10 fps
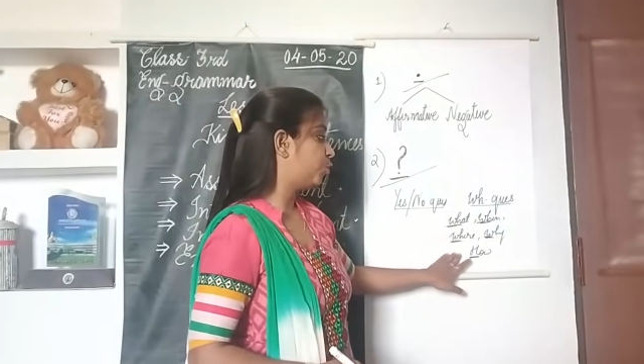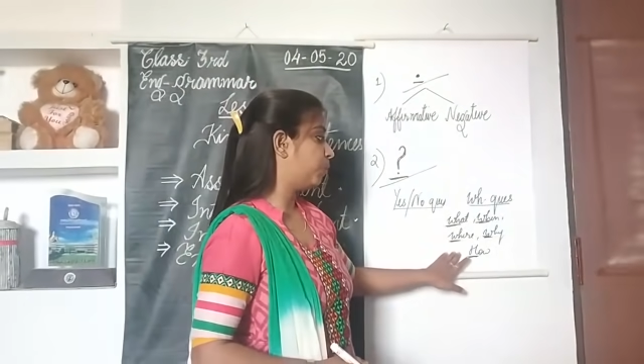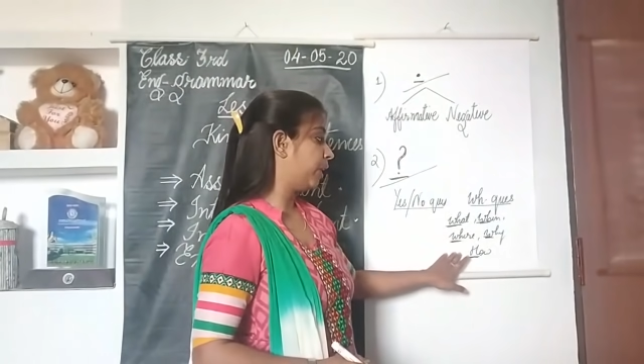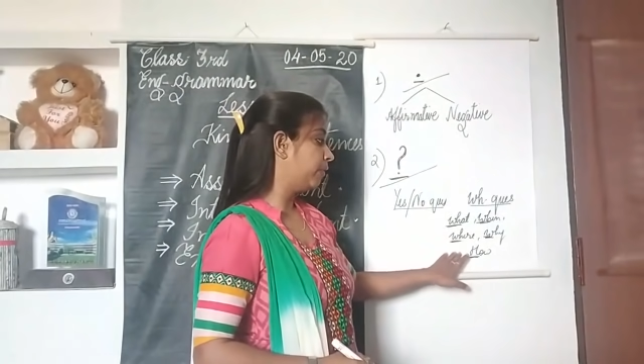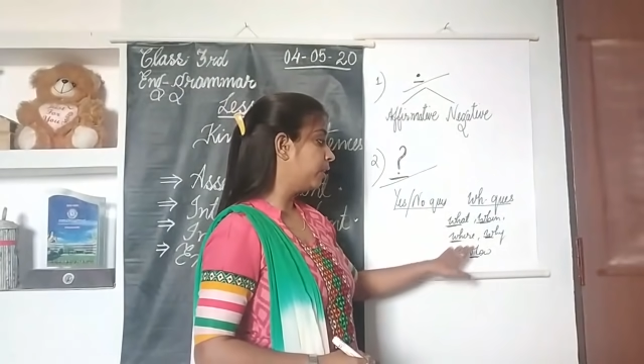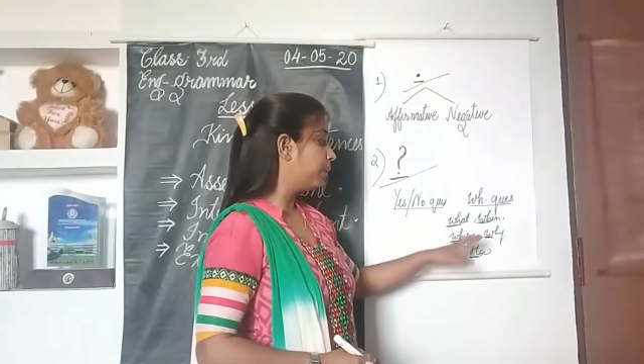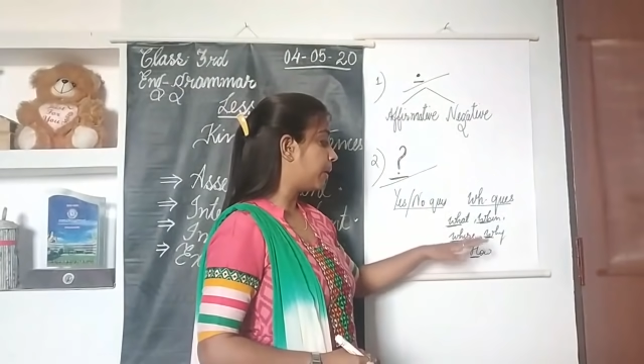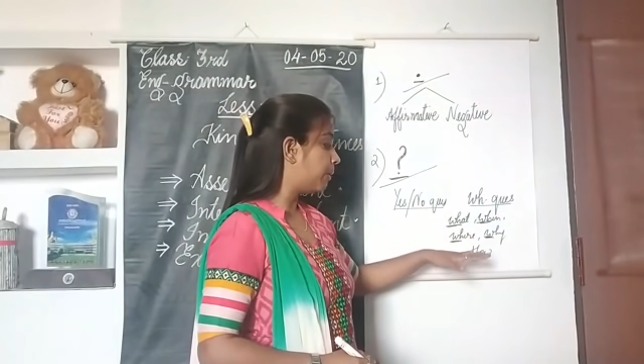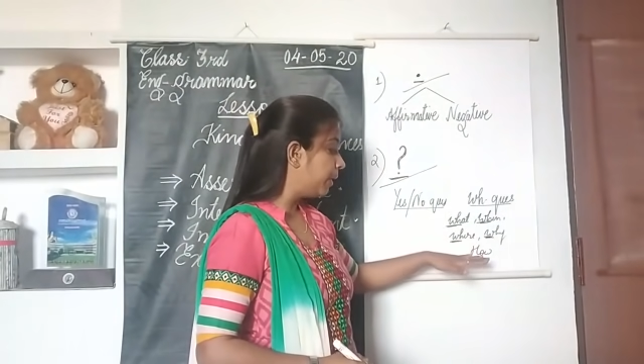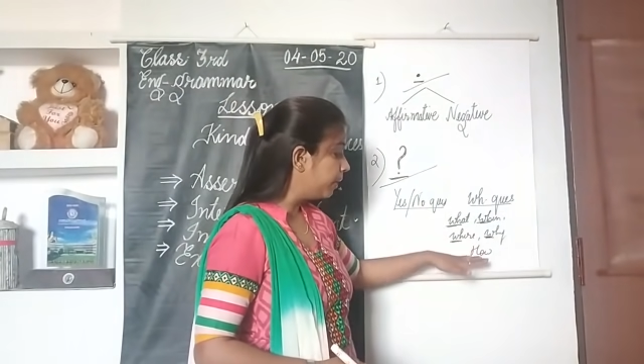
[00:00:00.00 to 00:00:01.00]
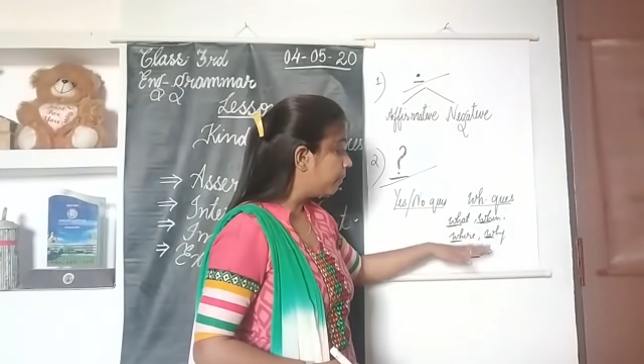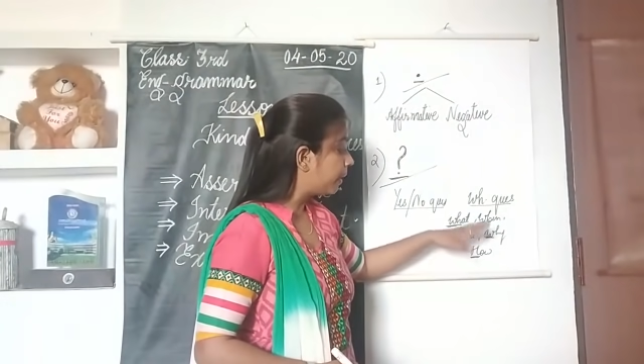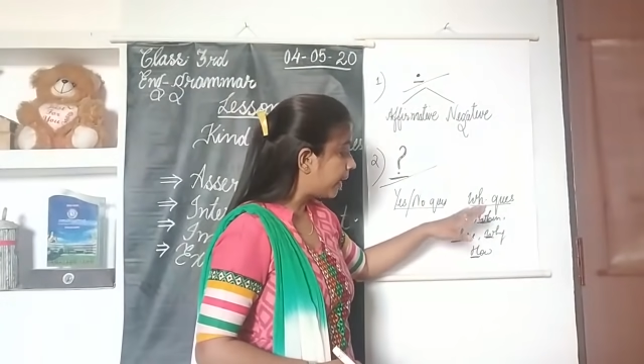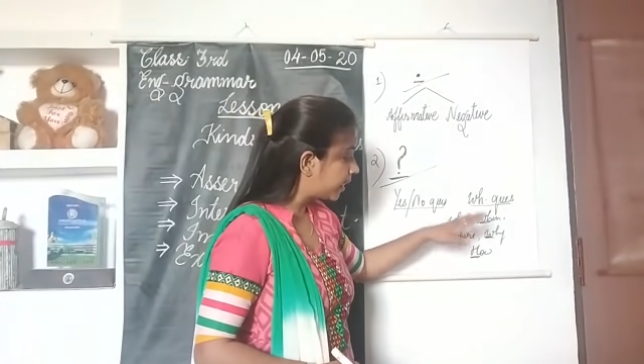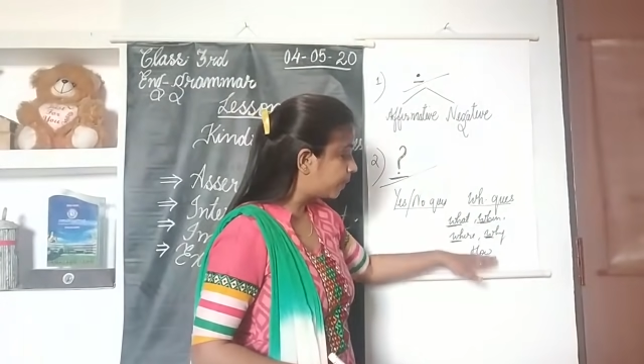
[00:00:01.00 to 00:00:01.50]
to be given.
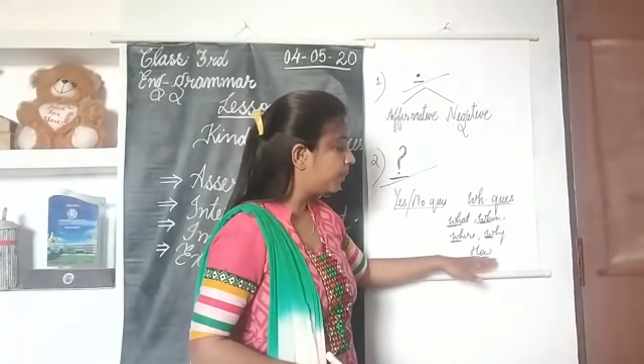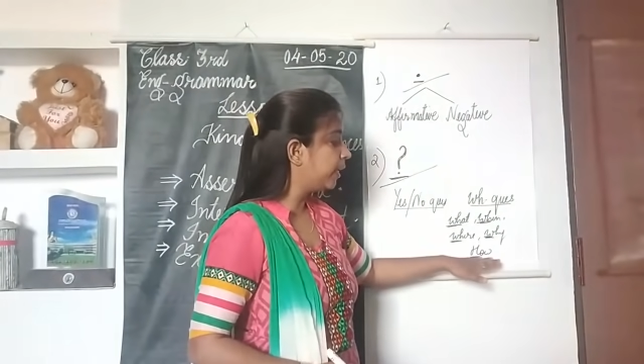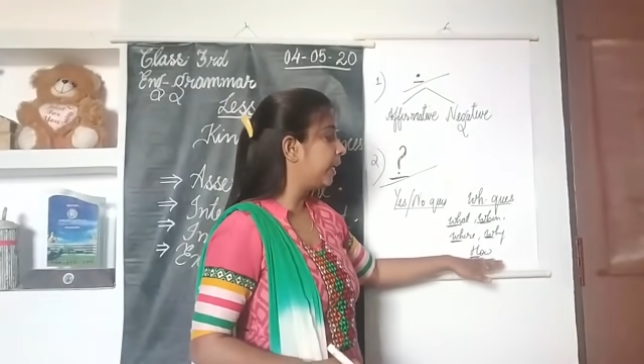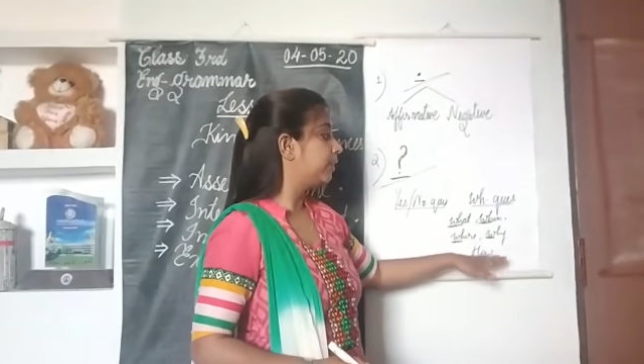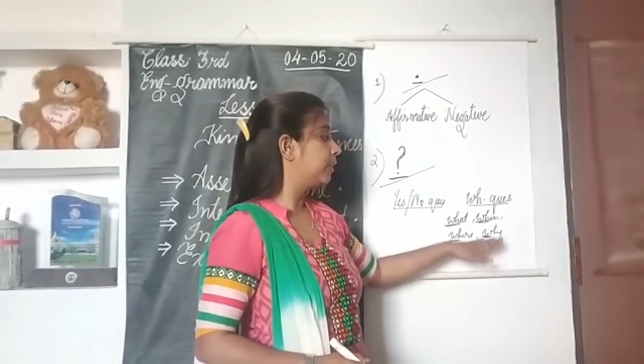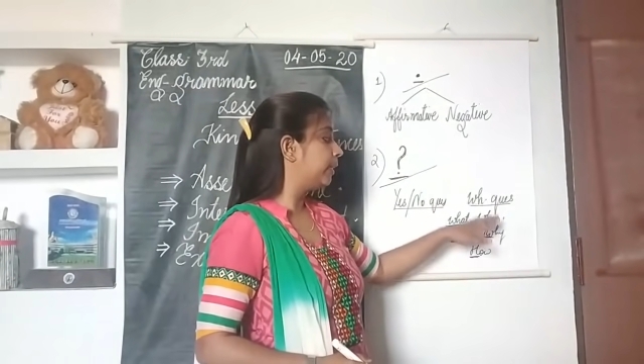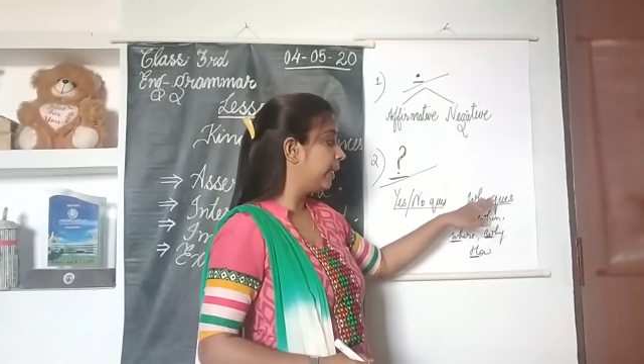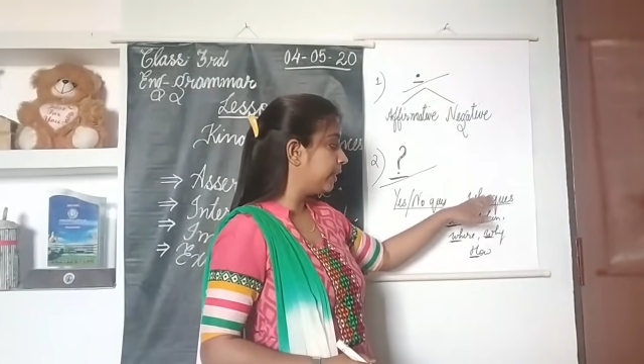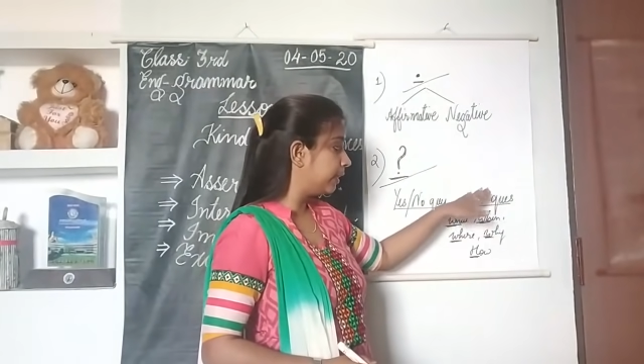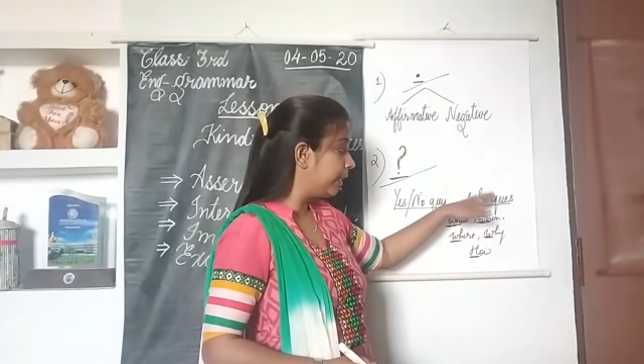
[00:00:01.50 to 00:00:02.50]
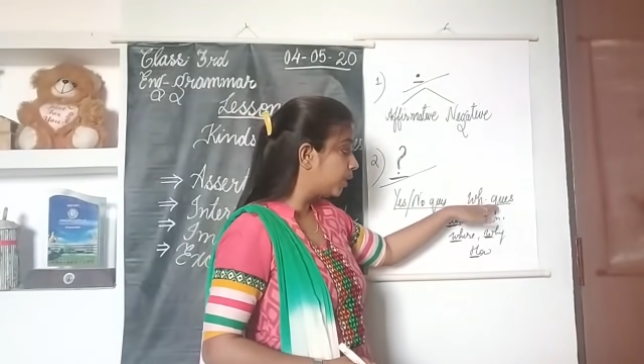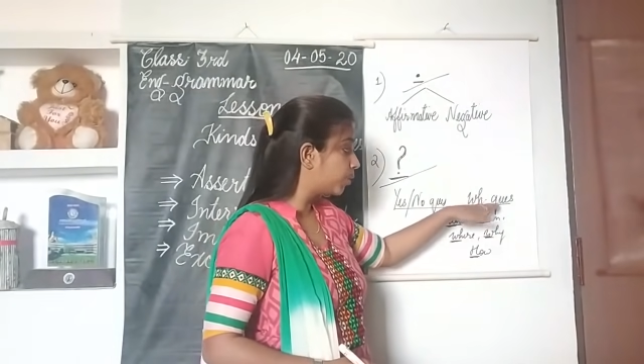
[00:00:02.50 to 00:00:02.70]
These